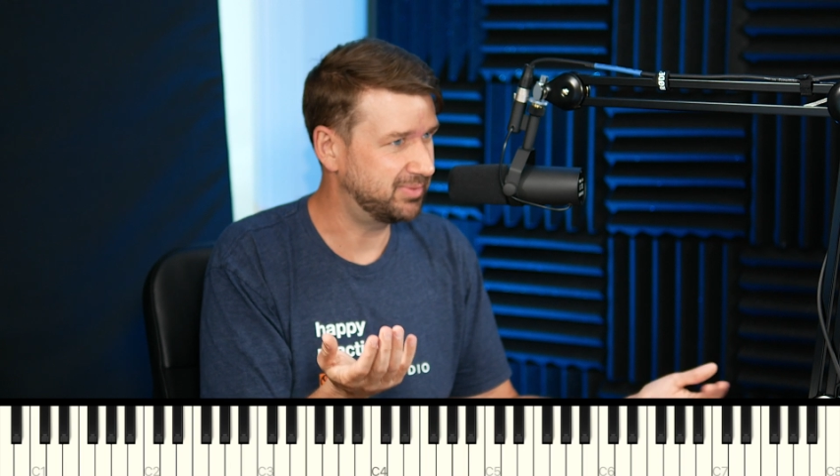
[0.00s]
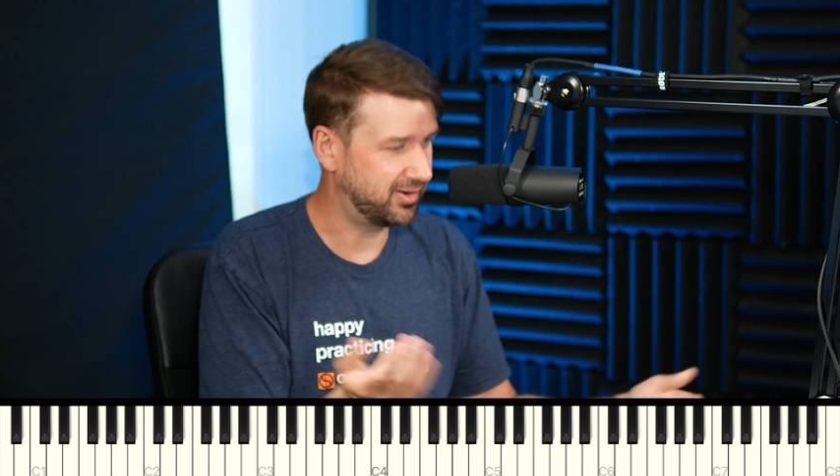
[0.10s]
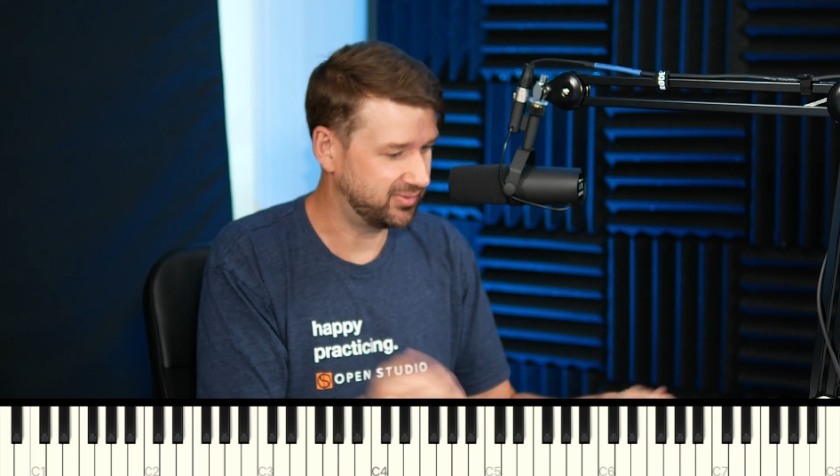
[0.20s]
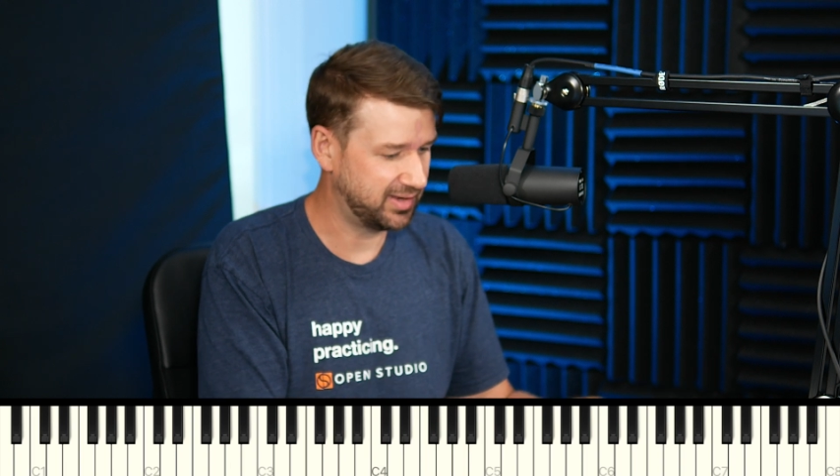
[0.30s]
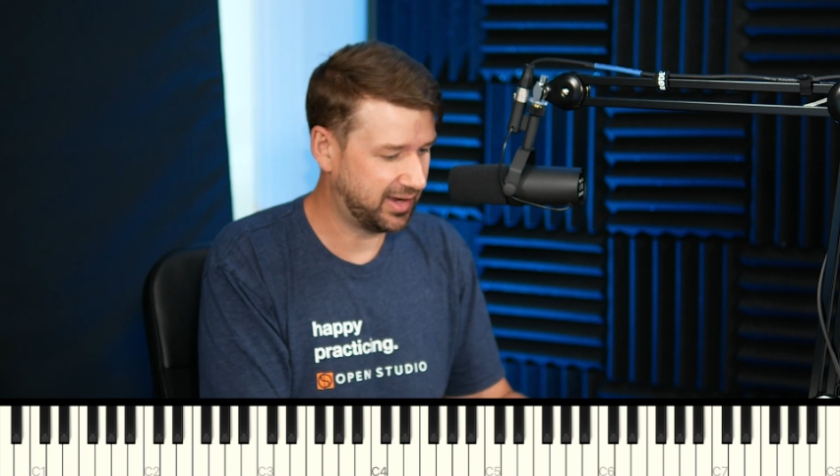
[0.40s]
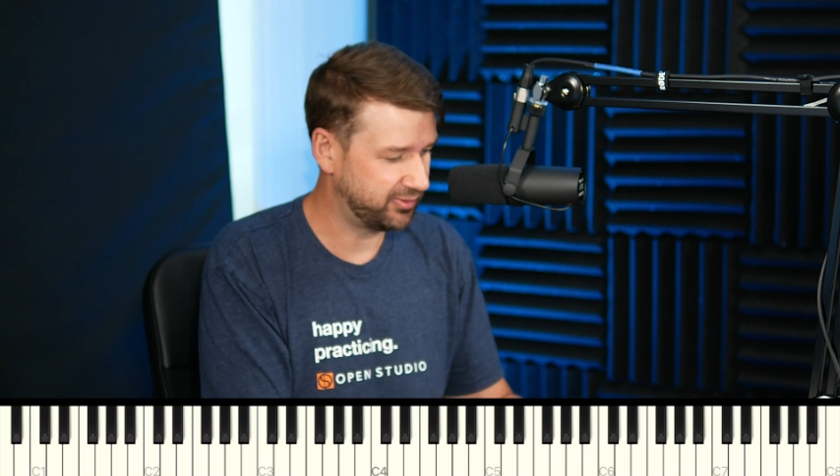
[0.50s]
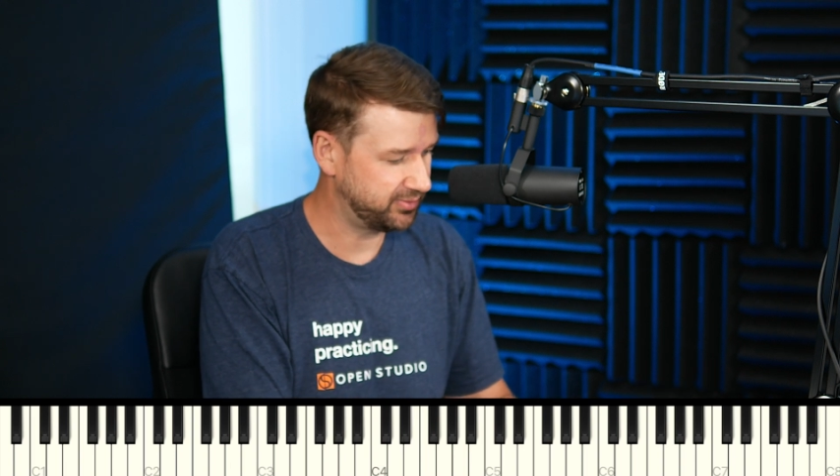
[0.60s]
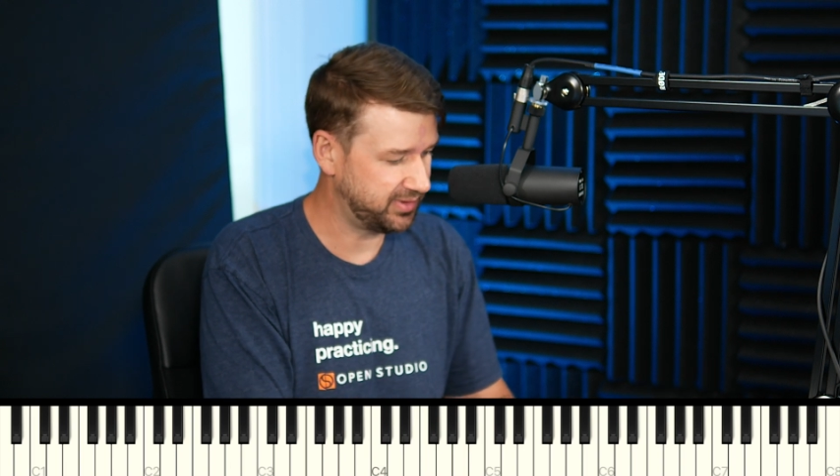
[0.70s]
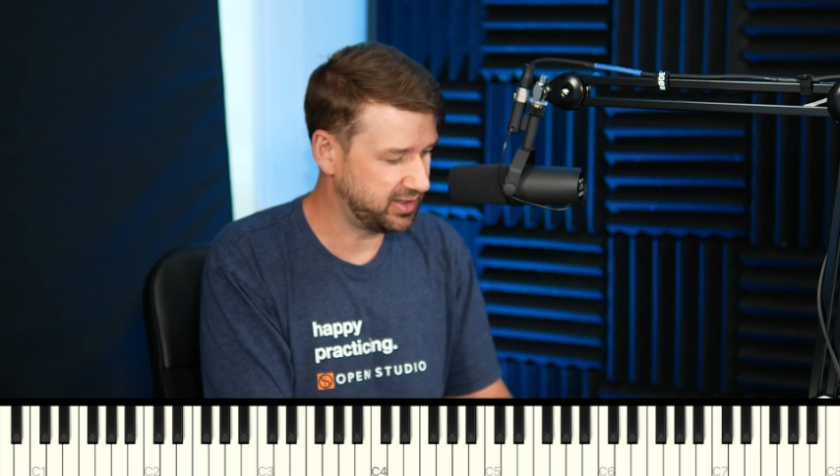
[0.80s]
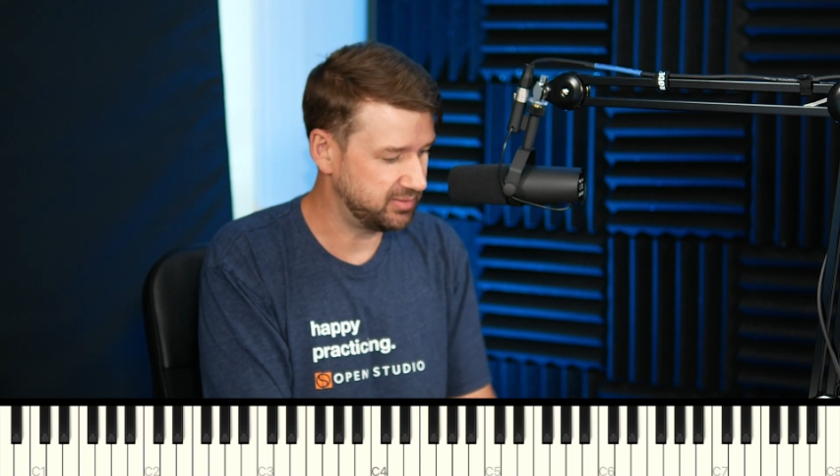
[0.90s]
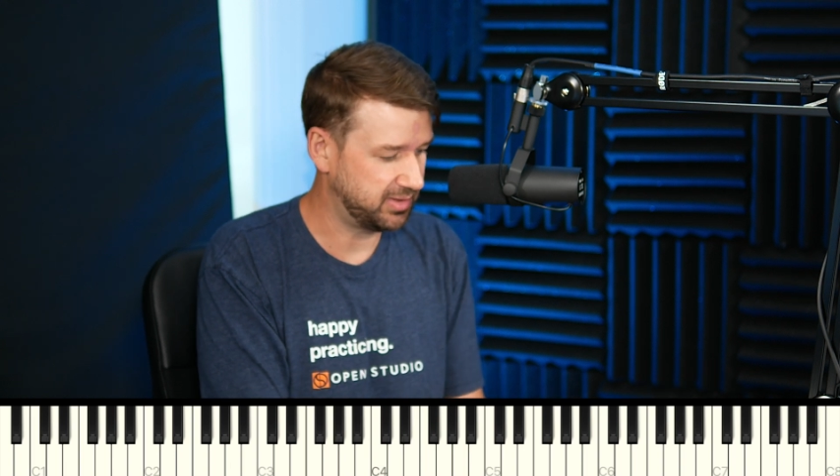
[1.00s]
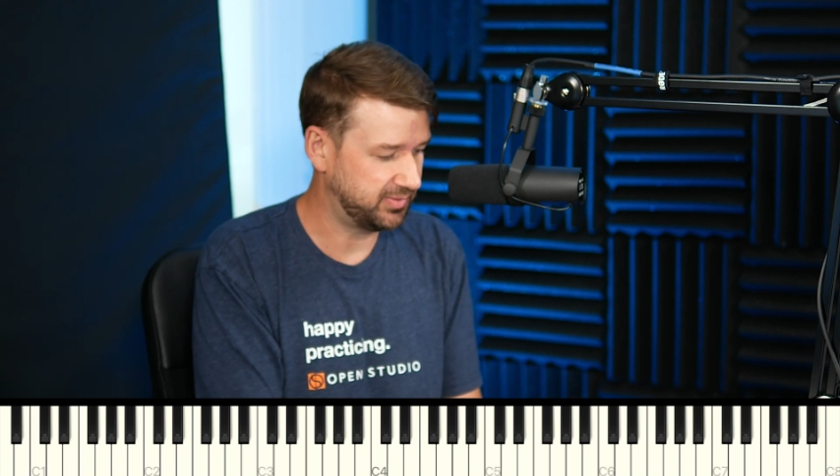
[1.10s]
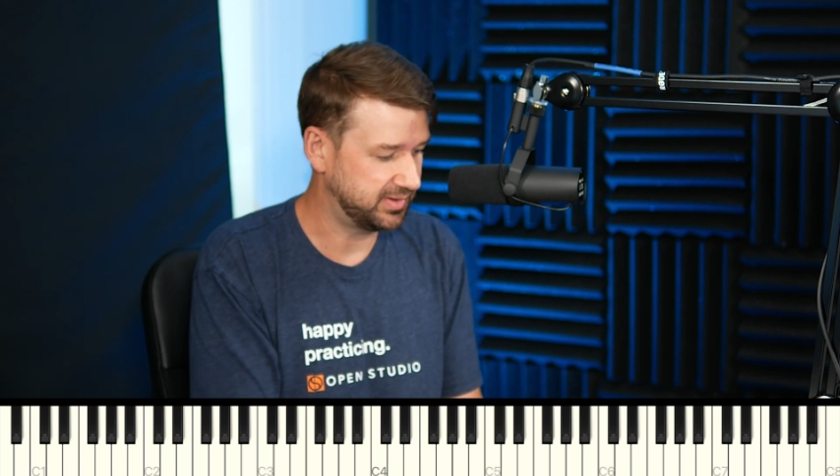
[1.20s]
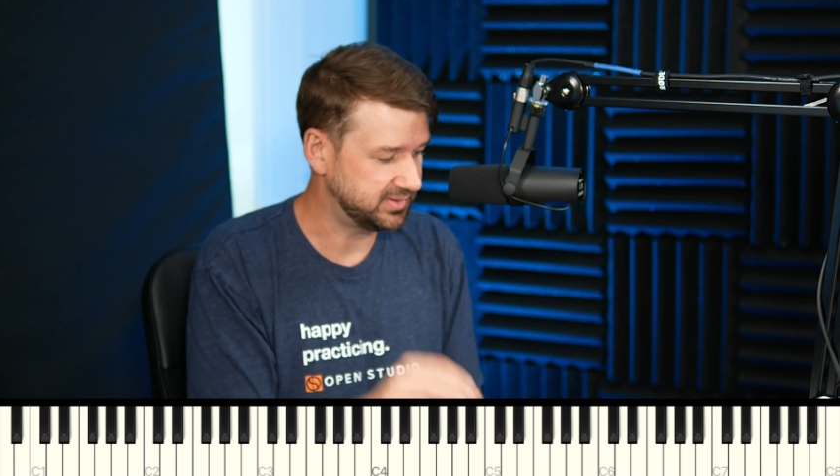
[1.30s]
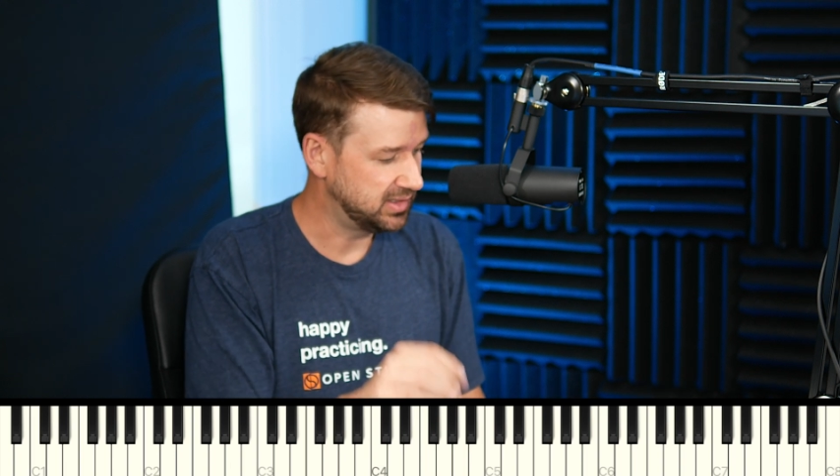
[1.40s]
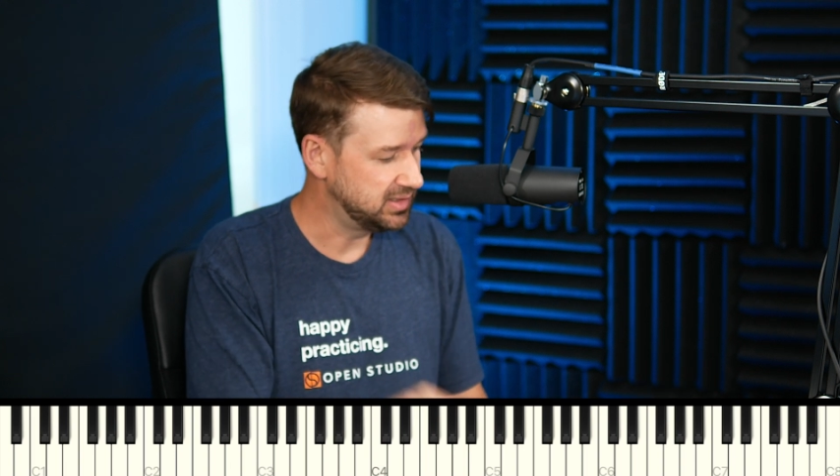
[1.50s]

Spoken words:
about how you're thinking about this.